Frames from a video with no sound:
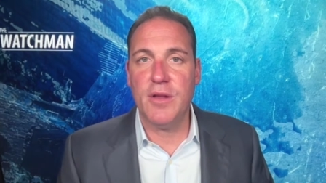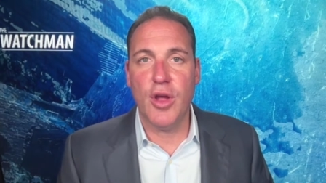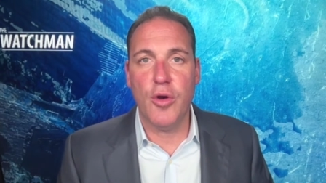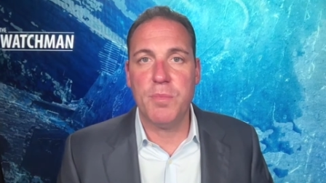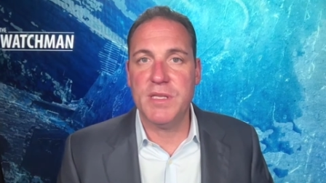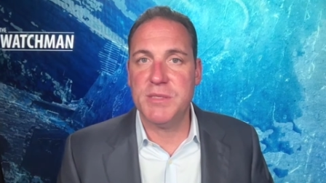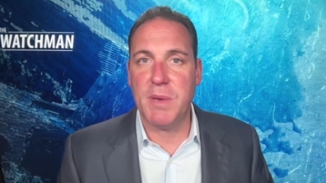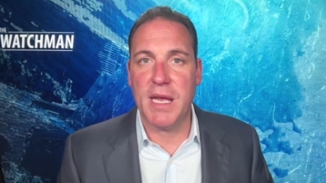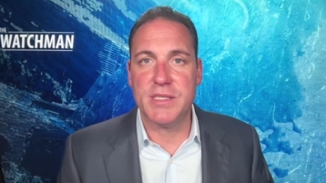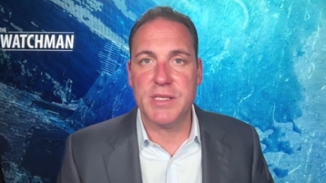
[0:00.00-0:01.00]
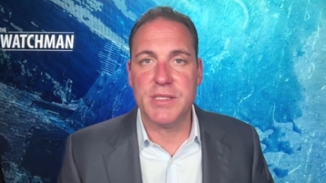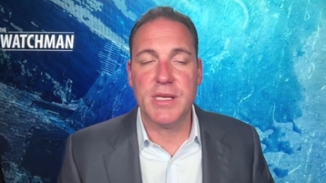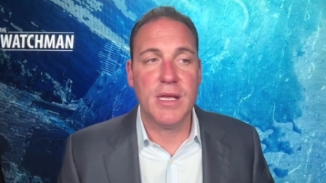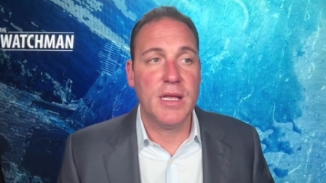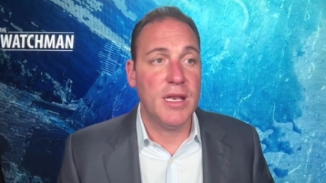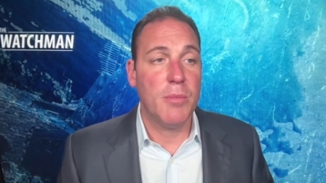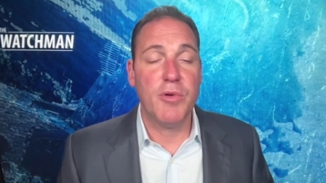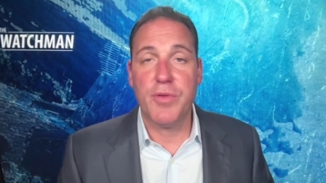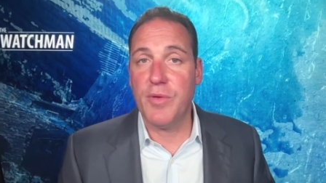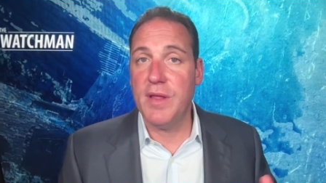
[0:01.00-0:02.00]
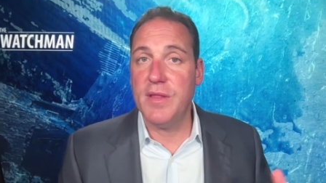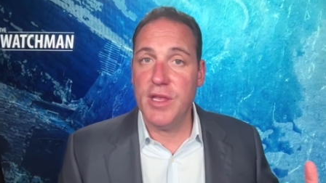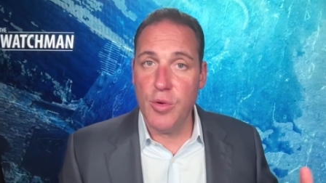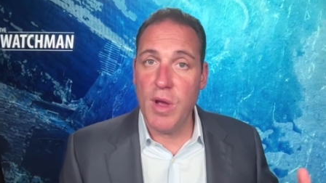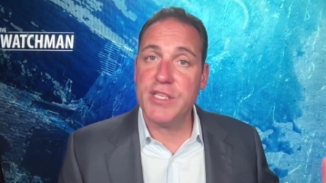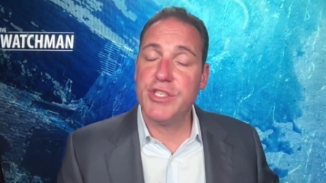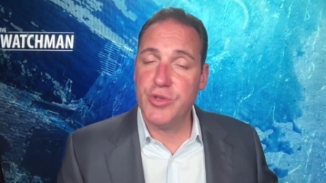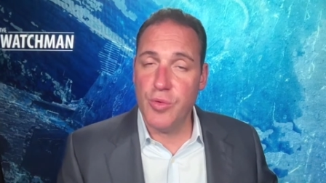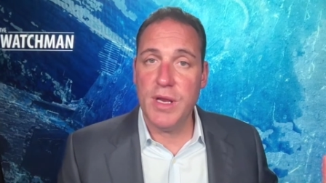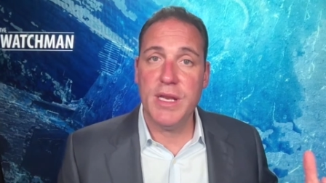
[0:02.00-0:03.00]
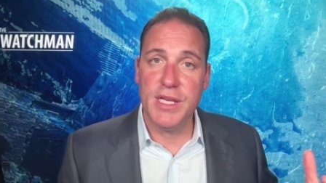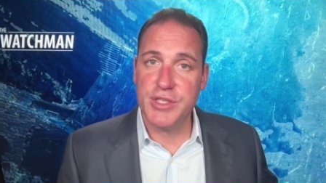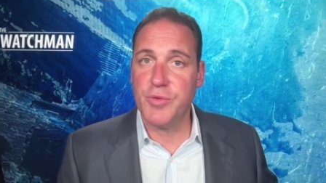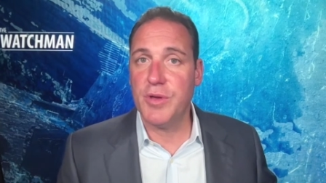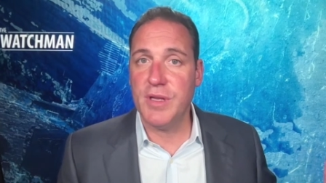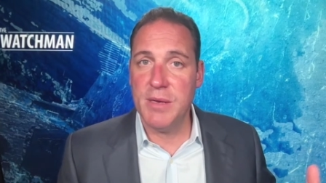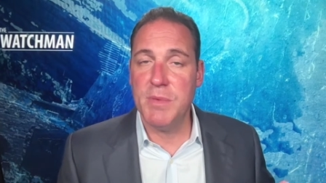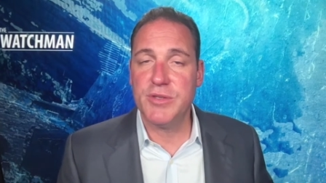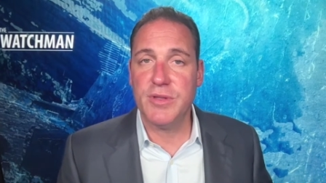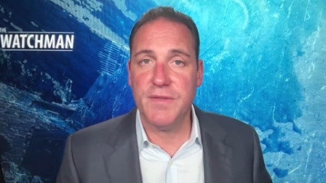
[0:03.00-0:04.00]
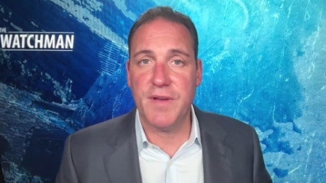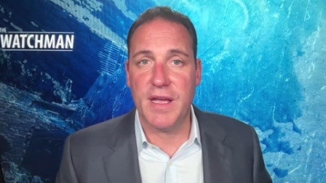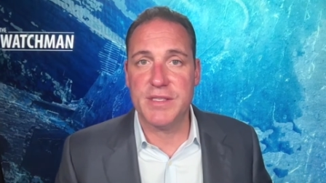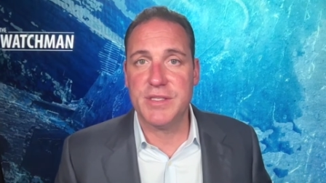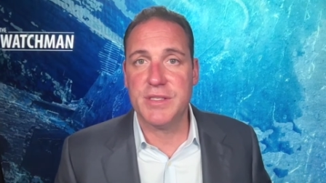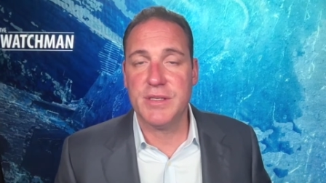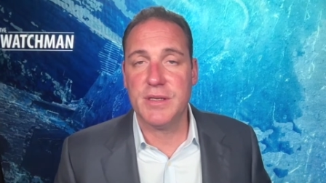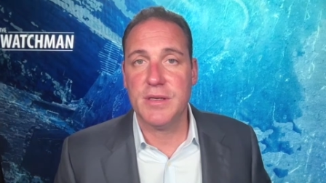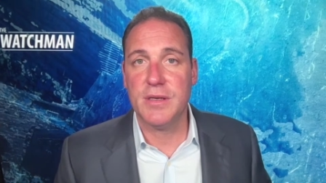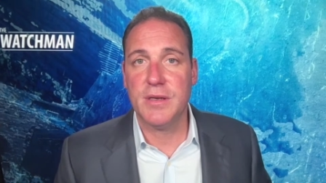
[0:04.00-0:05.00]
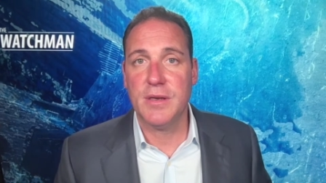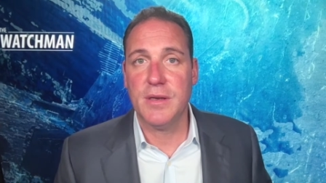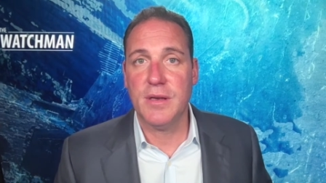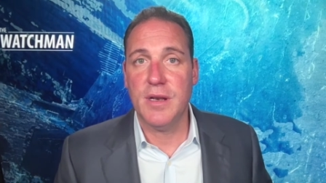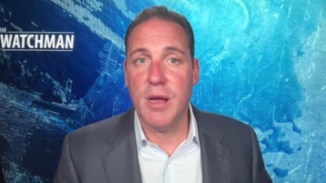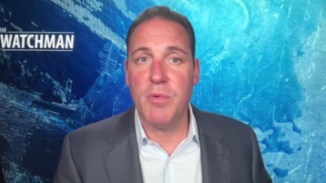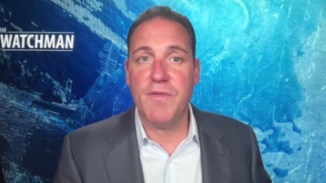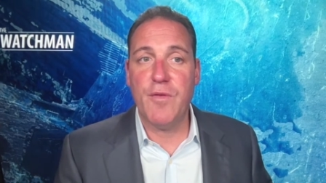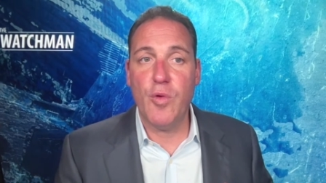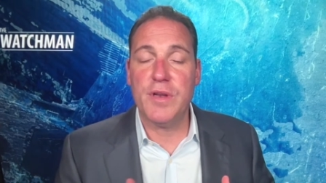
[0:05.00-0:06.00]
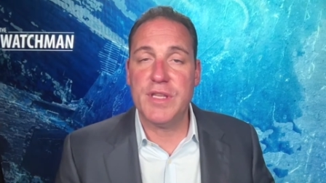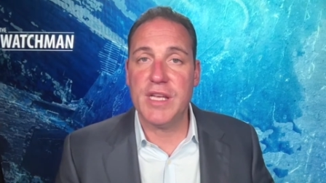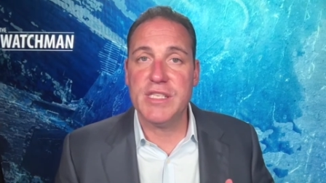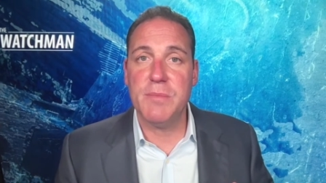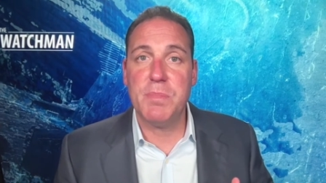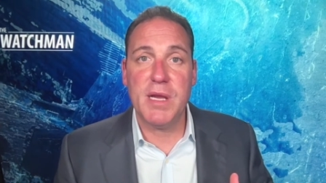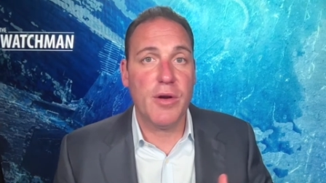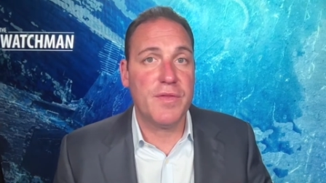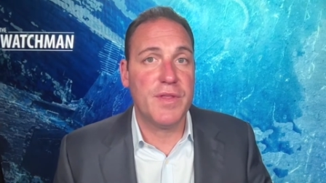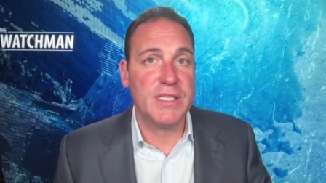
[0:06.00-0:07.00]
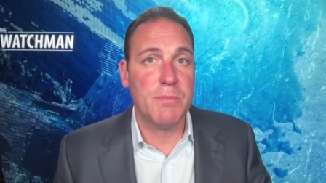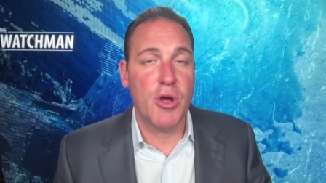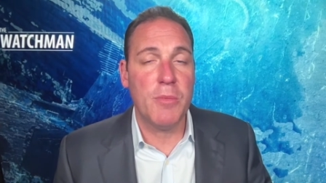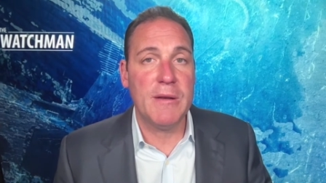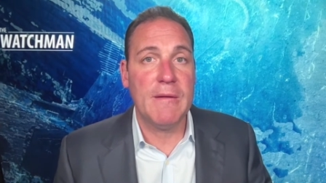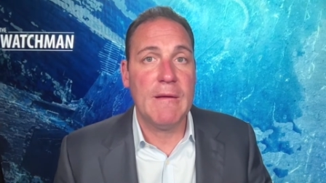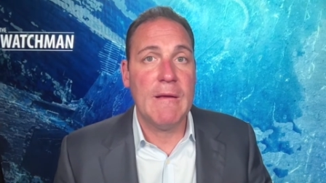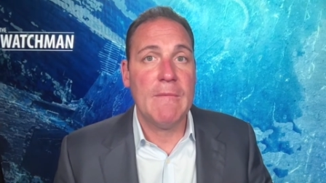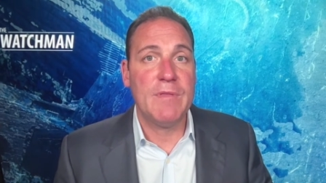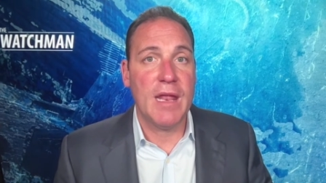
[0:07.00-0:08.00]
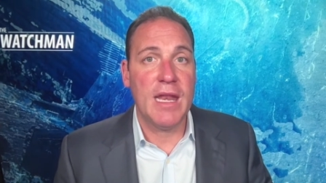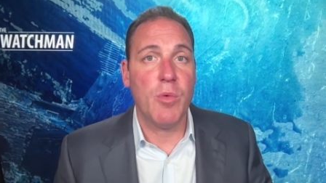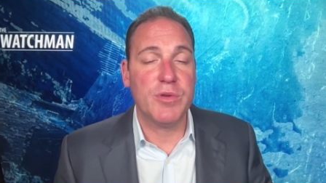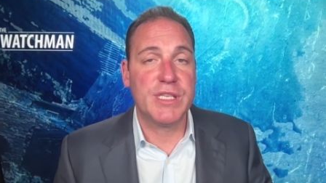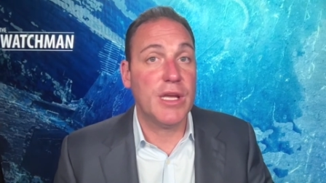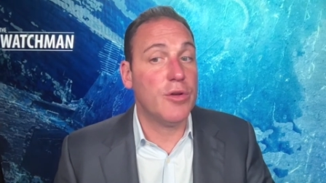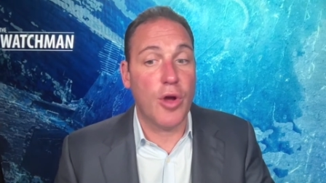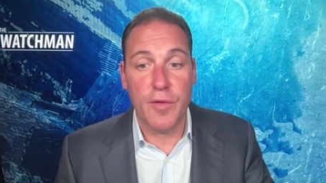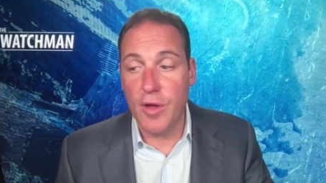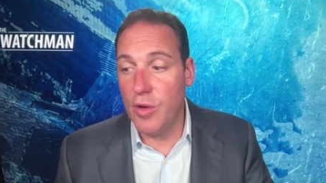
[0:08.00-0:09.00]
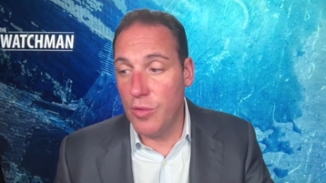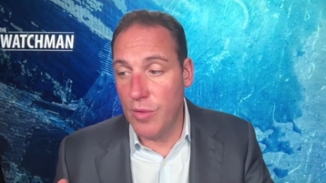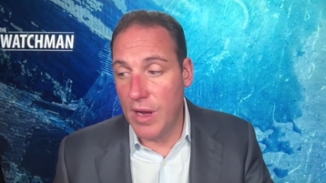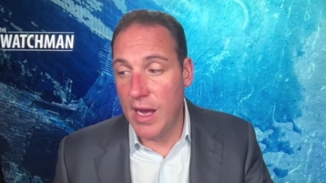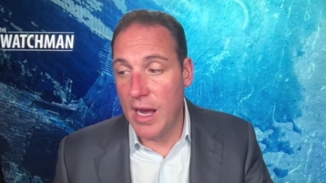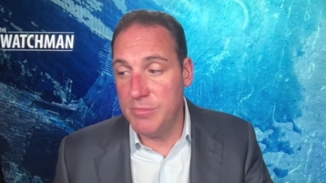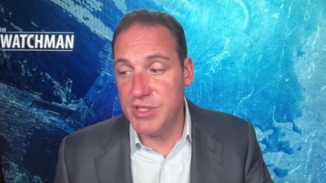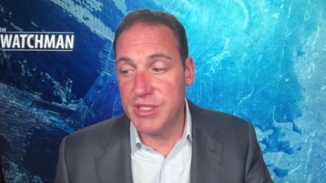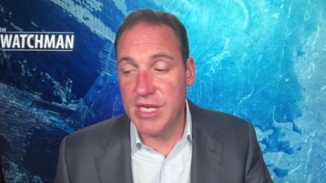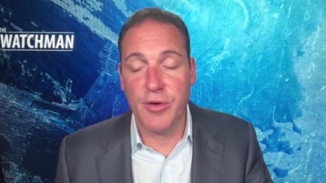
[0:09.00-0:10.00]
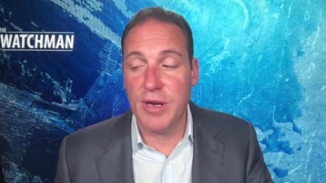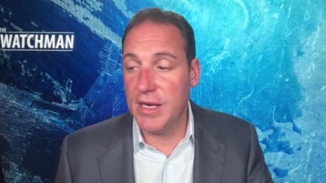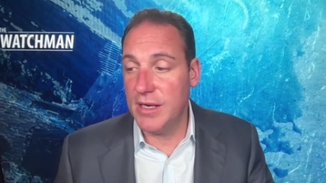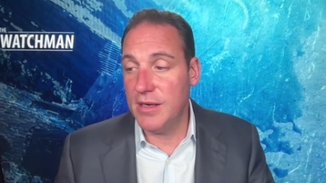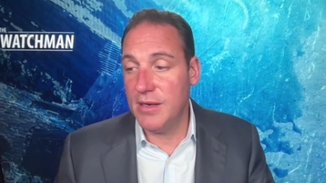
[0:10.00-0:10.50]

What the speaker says: in open spaces. Number three, the U.S. joined Israel in missile defense. Number four, it doesn't appear at this moment that anyone was killed, although I'm just hearing,